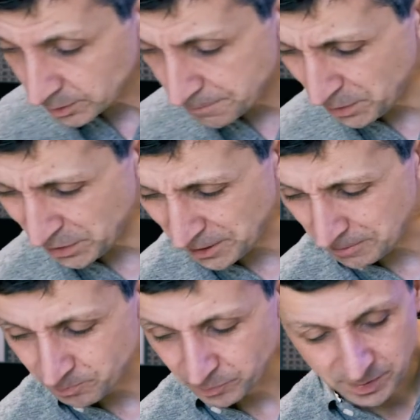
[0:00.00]
but
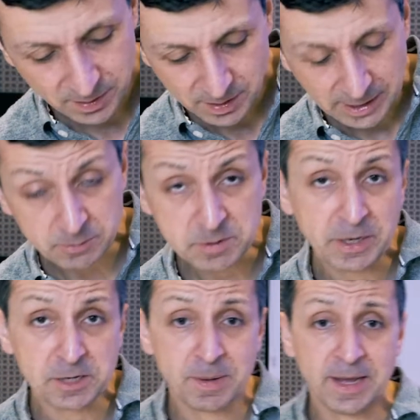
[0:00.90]
it was
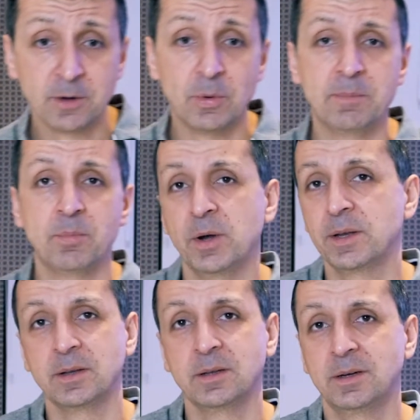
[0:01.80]
pitch black at one
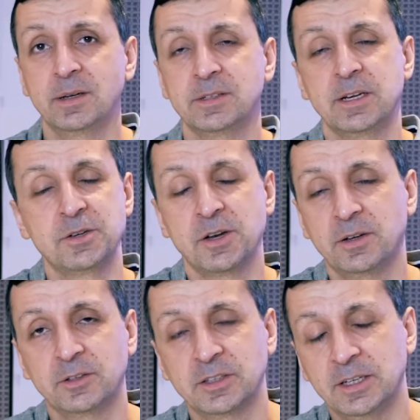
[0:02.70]
point and I had no
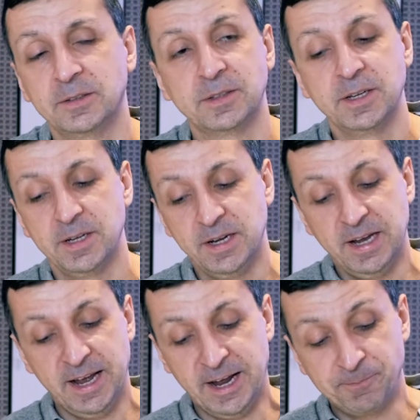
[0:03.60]
chance. So
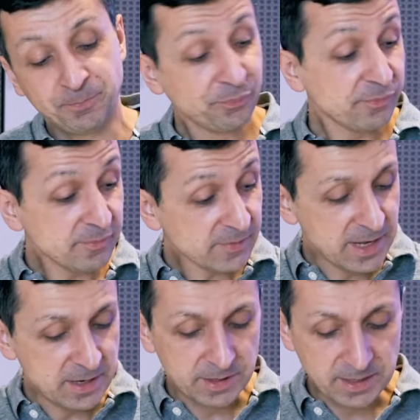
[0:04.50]

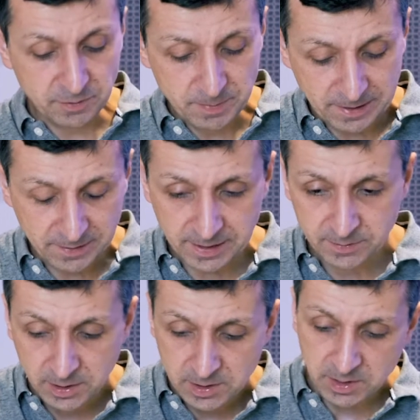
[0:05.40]
anyway, enough about that.
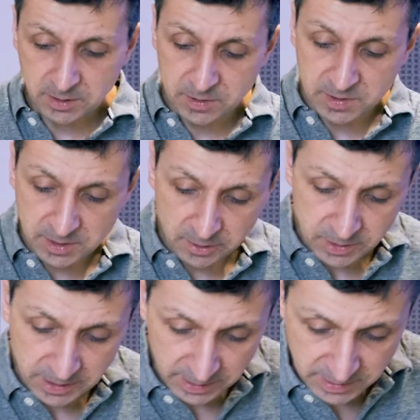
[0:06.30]
So the
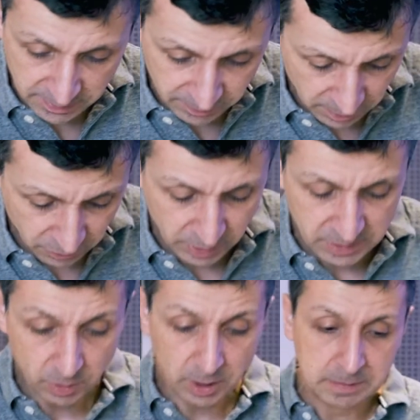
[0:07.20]
Sony A7R3
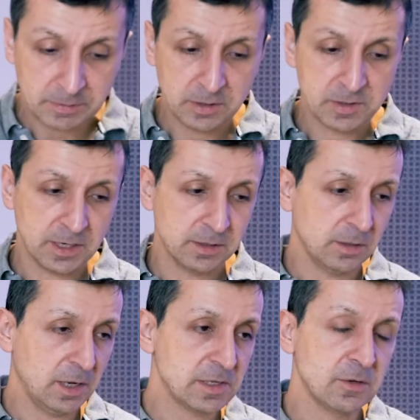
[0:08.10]
is what I'm
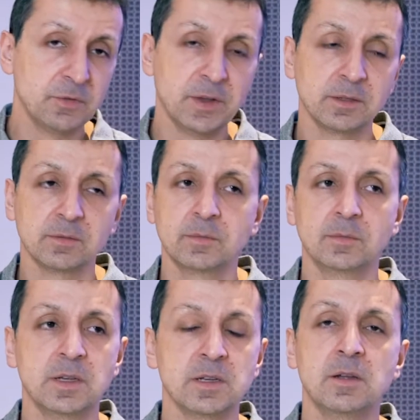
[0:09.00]
using. I still think
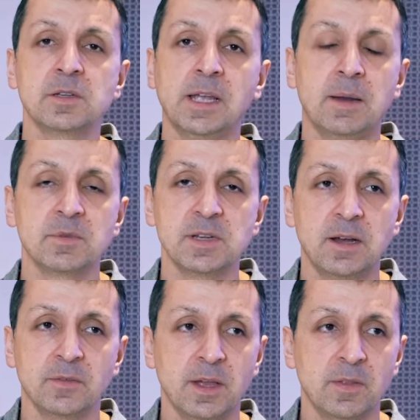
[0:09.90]
there's loads of cameras
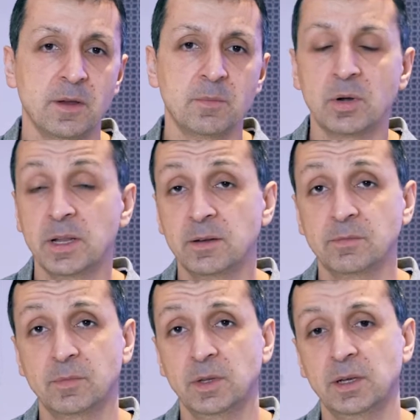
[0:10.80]
out there that are brilliant,
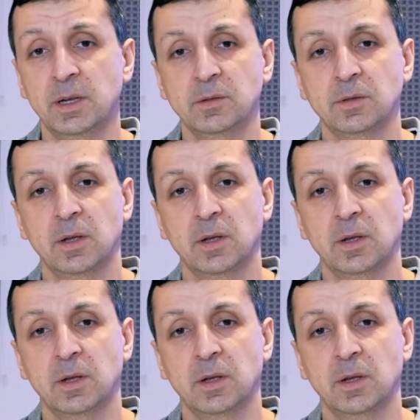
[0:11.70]
you know.